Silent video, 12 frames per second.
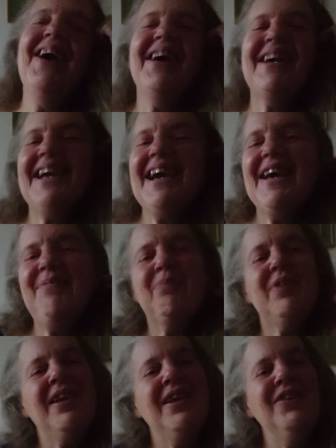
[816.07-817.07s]
Okay,
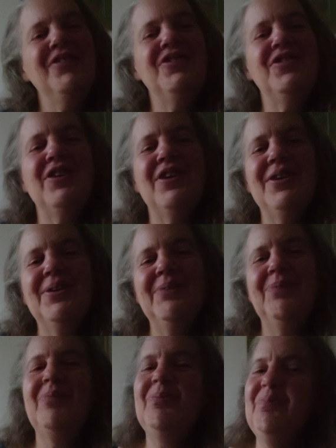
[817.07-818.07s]
so
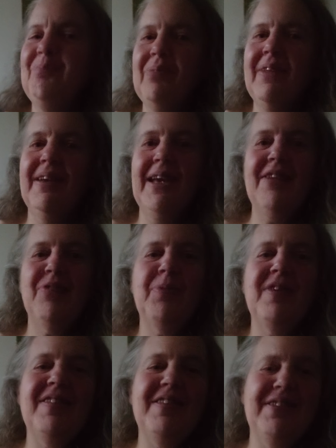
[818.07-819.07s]

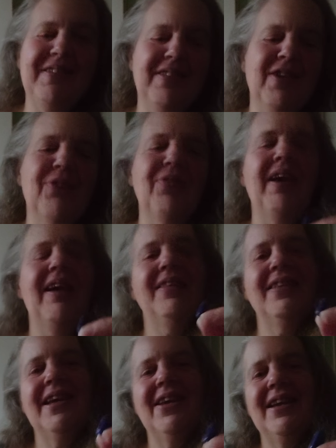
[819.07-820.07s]
express itself,
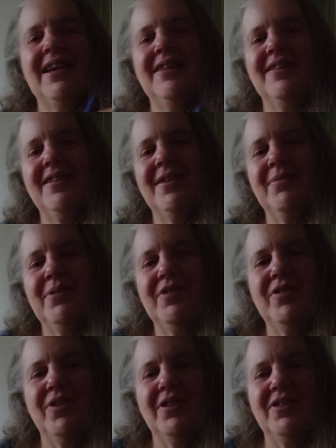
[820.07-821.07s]
and then I ended up with
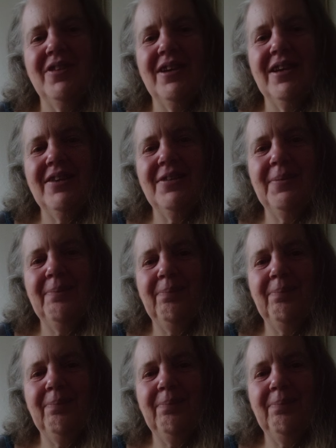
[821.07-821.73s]
Solidite